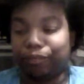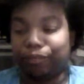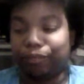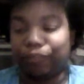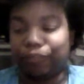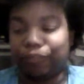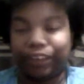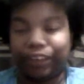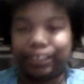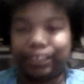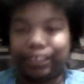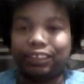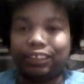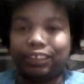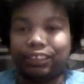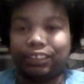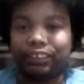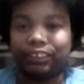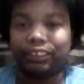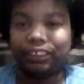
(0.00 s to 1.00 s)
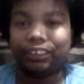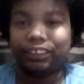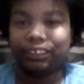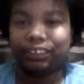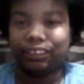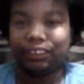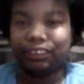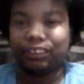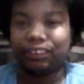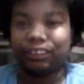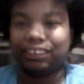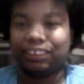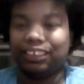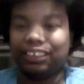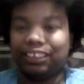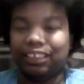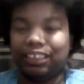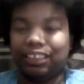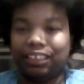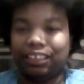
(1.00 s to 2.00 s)
Rick doesn't. He's
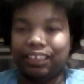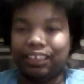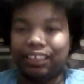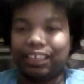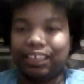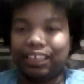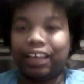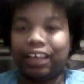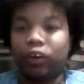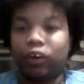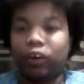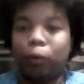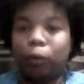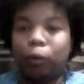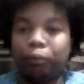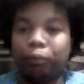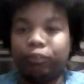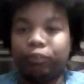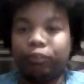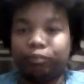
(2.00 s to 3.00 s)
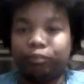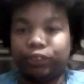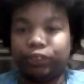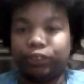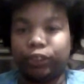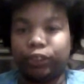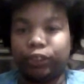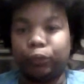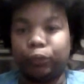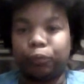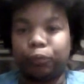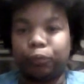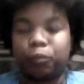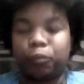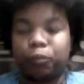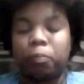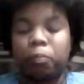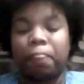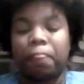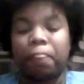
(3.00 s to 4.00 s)
kind of open with Michonne.
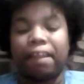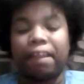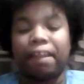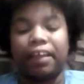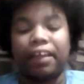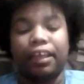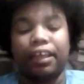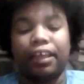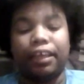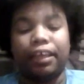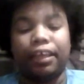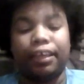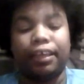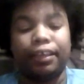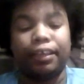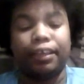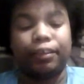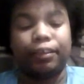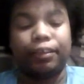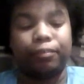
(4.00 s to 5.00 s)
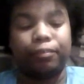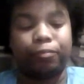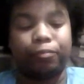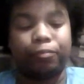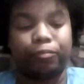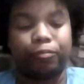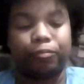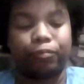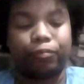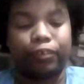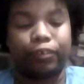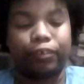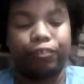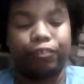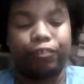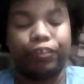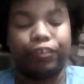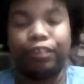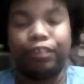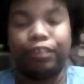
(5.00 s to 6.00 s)
And
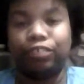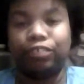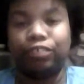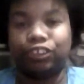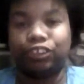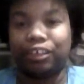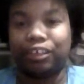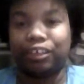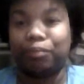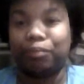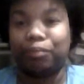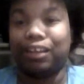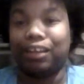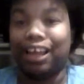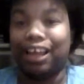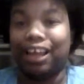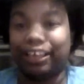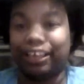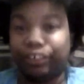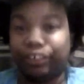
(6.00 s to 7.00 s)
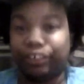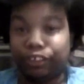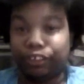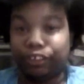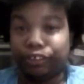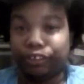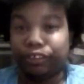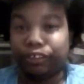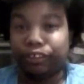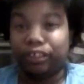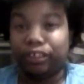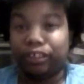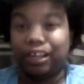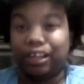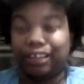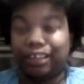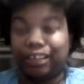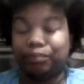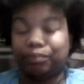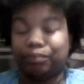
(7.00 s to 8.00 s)
for him to straight up lie to her,
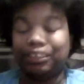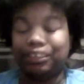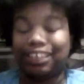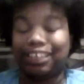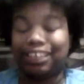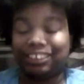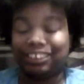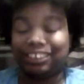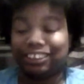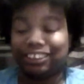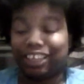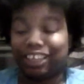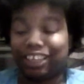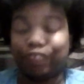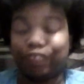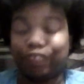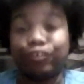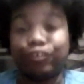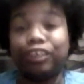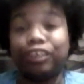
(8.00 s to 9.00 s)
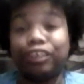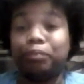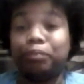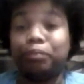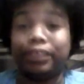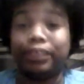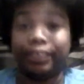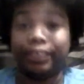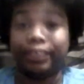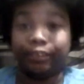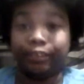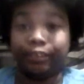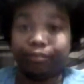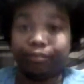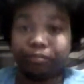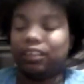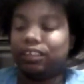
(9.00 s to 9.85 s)
I believe that's like a really big deal.